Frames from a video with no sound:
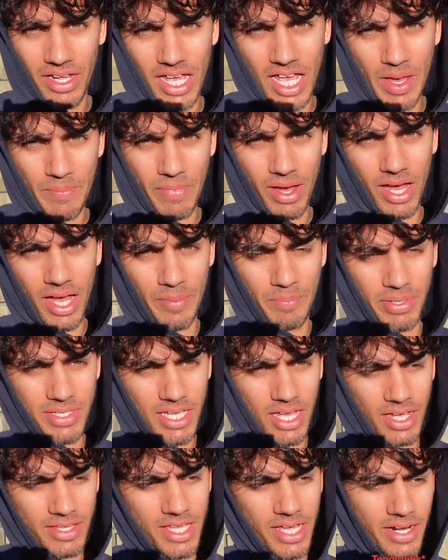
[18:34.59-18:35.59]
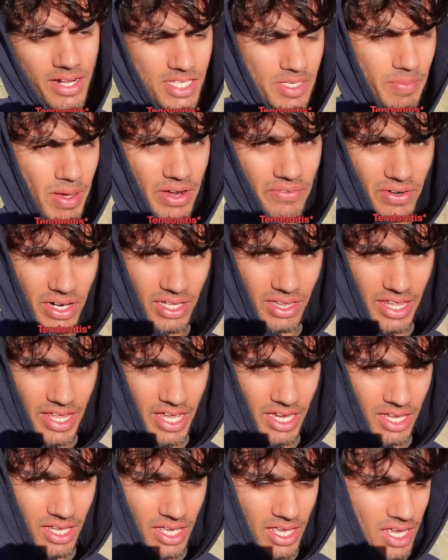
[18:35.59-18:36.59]
and my patella tendons in my right
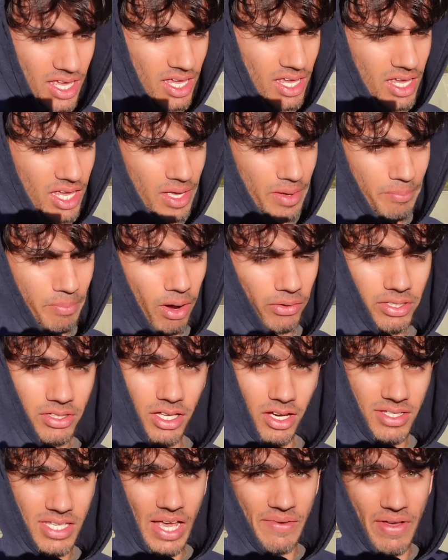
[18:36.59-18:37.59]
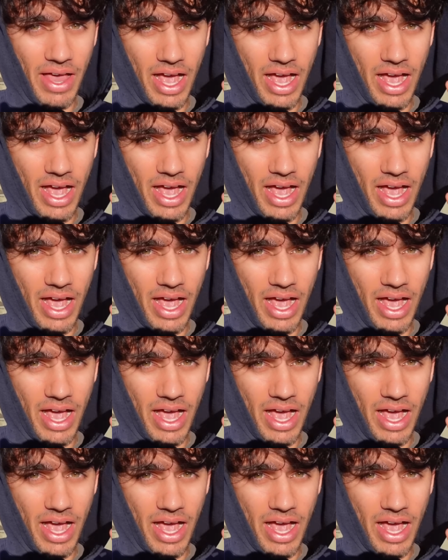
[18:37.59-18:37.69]
leg, both of those have